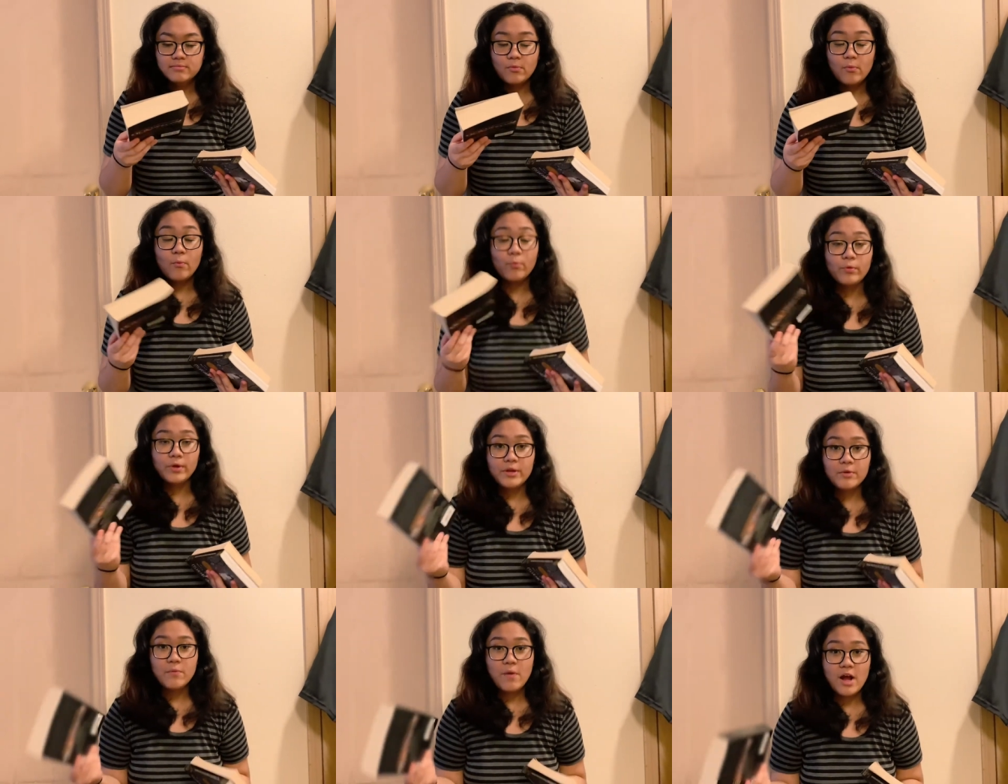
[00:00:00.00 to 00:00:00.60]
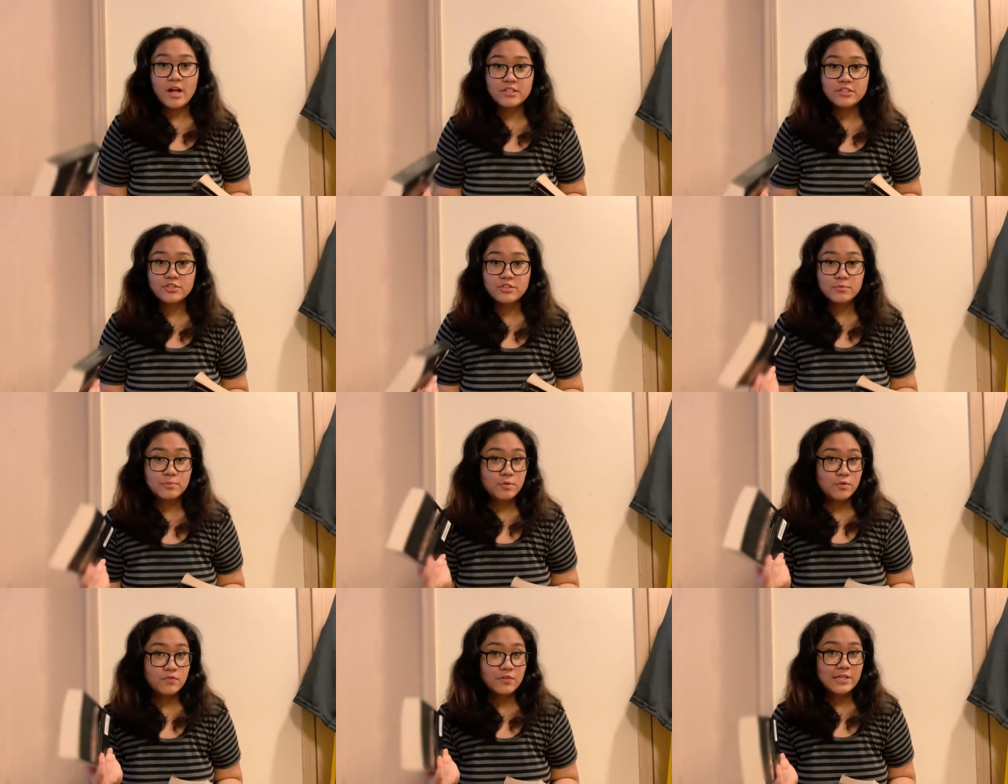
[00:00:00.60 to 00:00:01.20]
rewatch
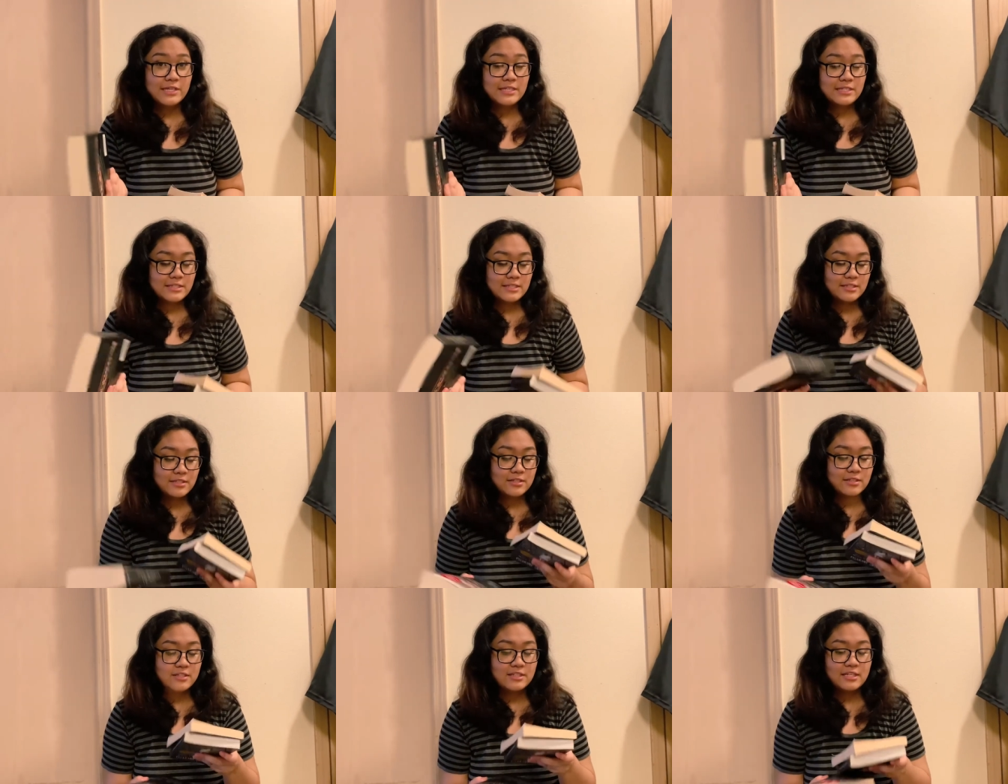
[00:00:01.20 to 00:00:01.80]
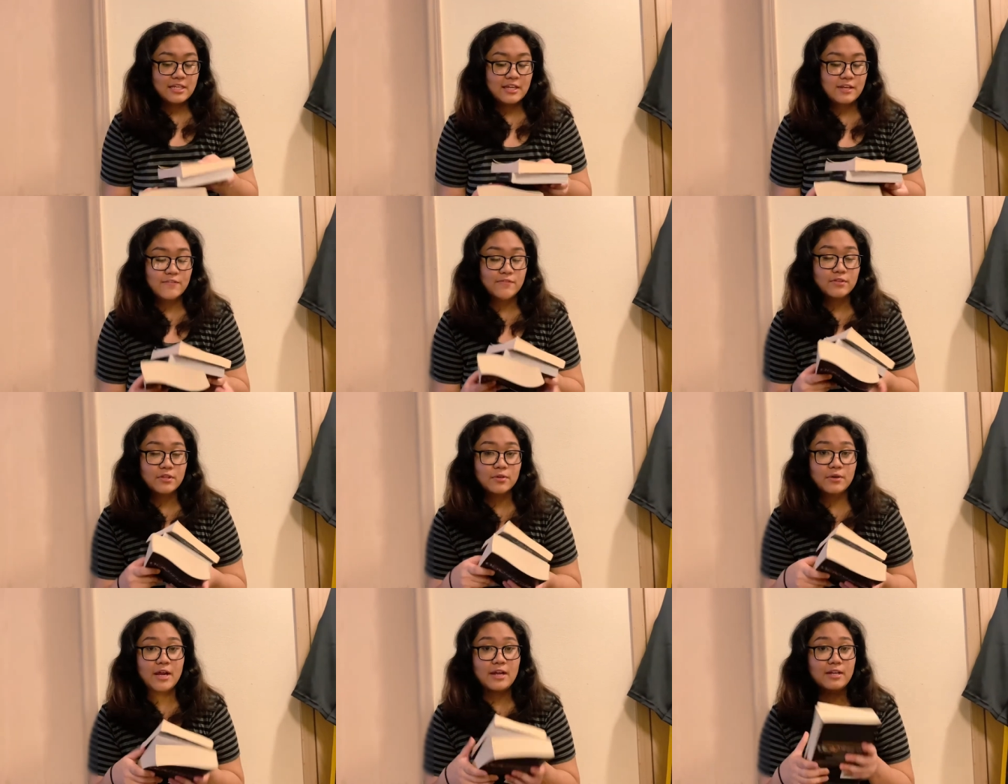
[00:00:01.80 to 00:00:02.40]
the movies to see
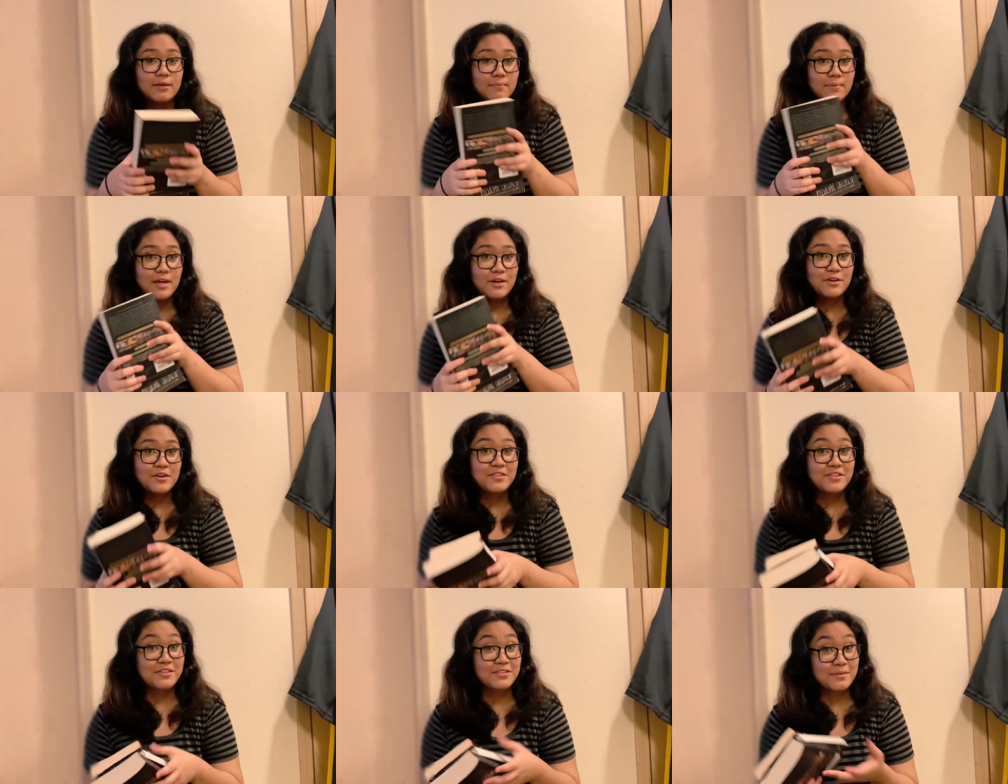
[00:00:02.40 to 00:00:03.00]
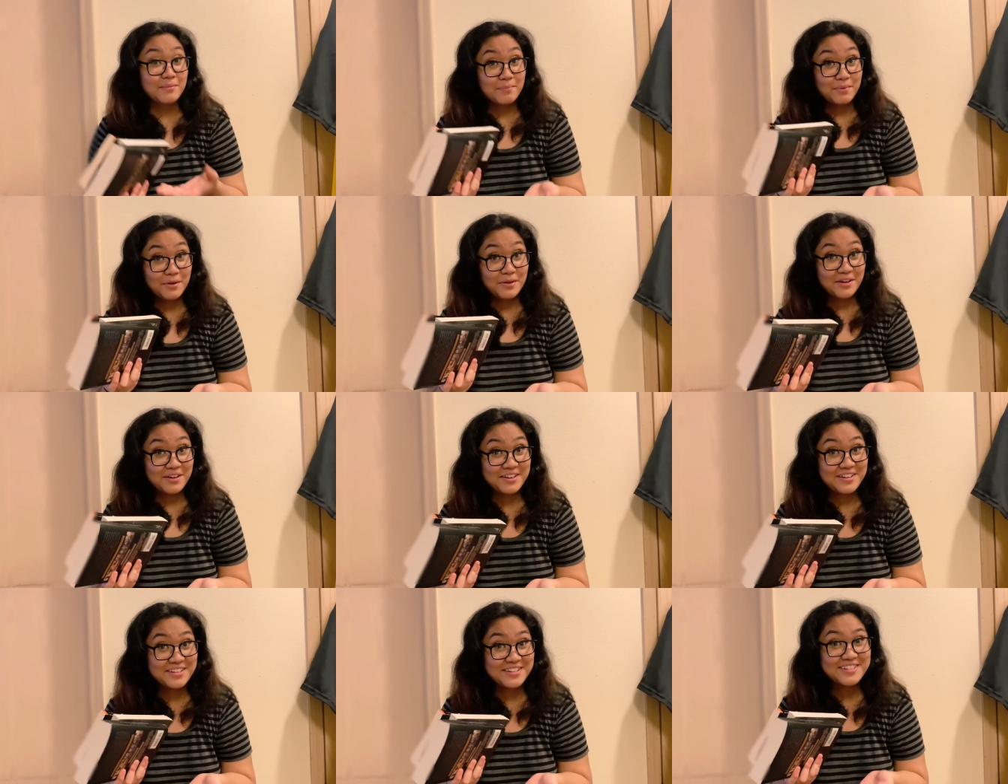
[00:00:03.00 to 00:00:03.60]
if they're any better than the
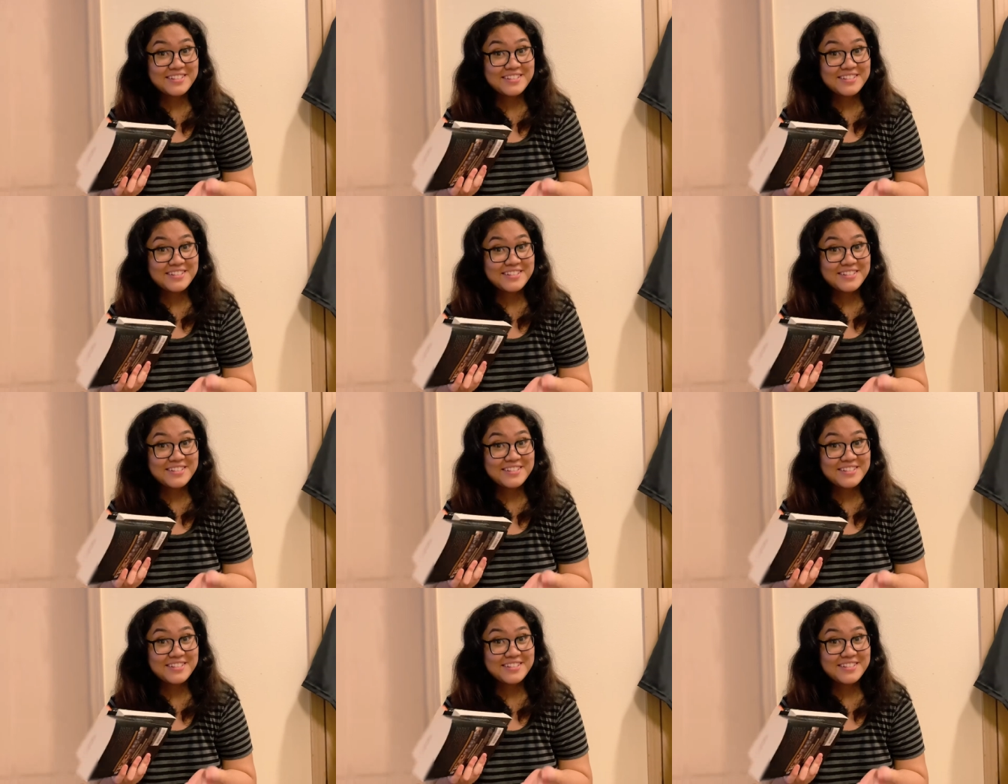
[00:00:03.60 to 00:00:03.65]
book.